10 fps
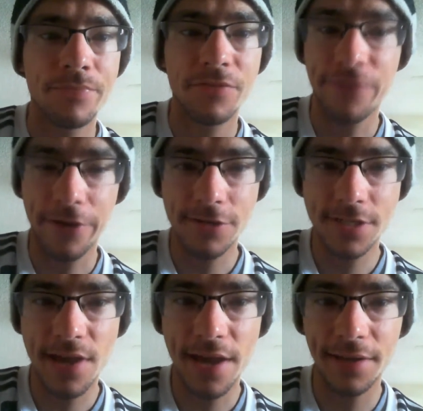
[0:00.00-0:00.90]
fair
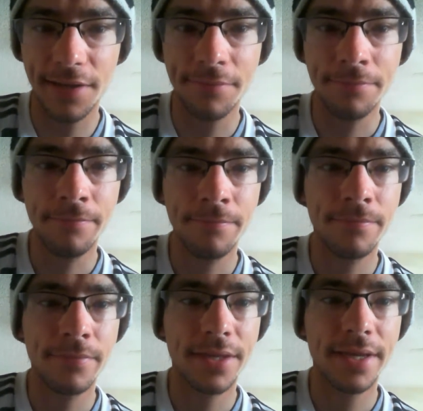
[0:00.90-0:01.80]
signing.
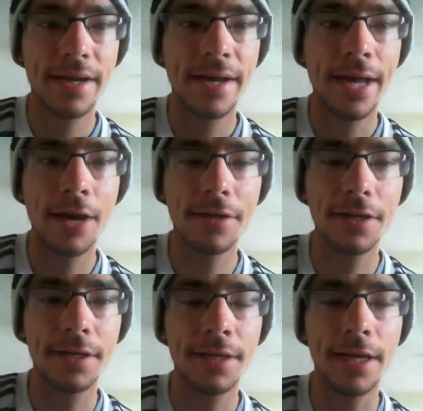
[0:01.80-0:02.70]
How
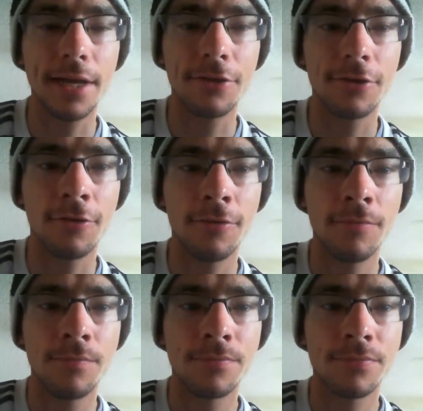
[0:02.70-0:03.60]
can he
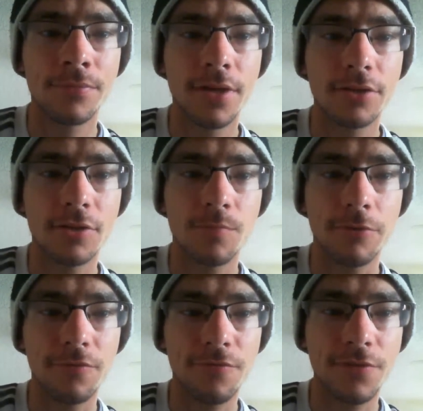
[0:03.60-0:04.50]
handle the
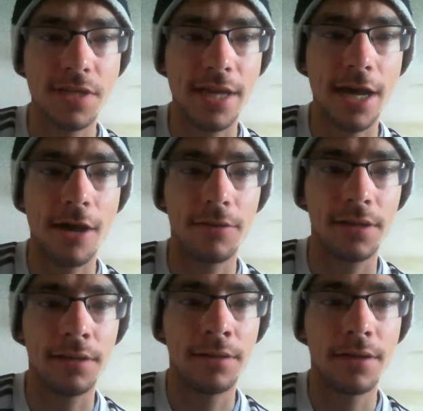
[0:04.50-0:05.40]
brute
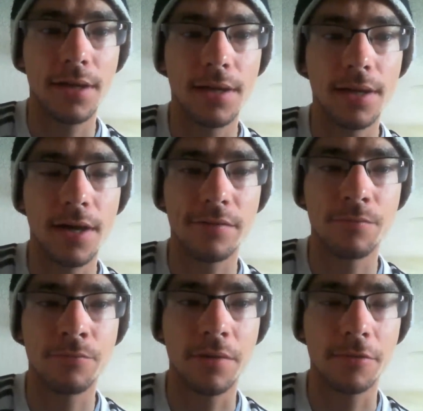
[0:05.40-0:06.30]
physicality of
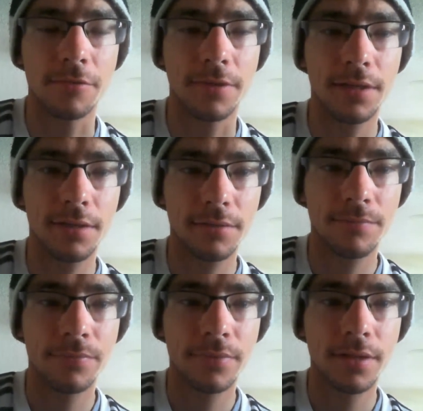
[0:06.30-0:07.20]
the Premier League?
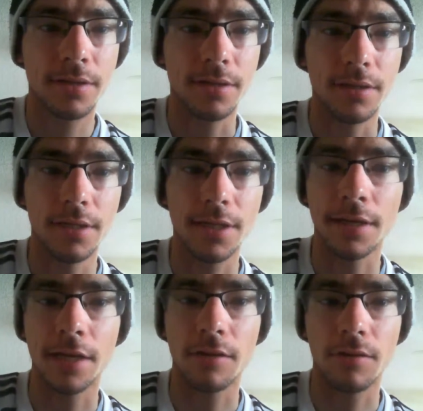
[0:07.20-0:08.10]
He
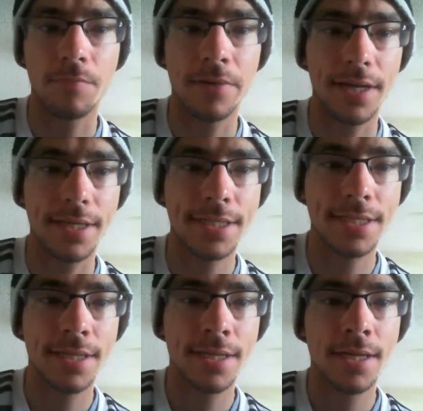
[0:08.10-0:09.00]
can handle the
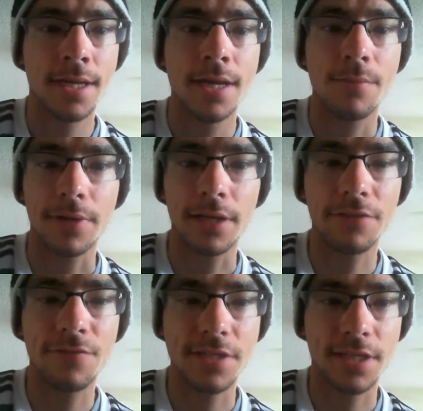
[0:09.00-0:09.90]
pace, but not
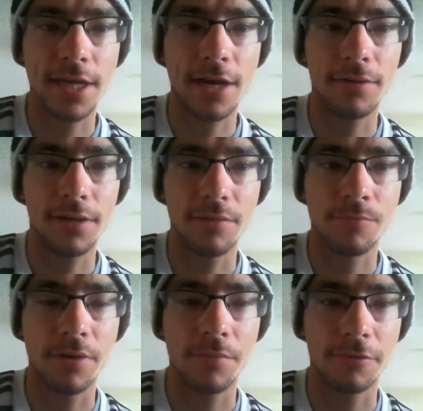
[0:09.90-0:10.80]
the physicality of the
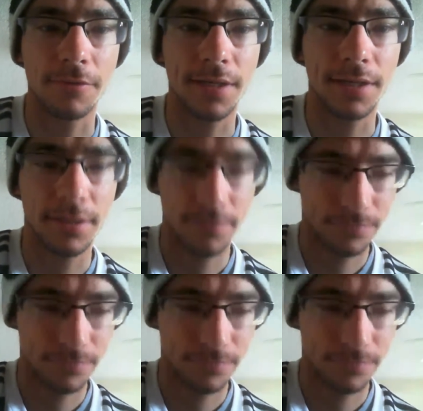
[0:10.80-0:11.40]
Premier League.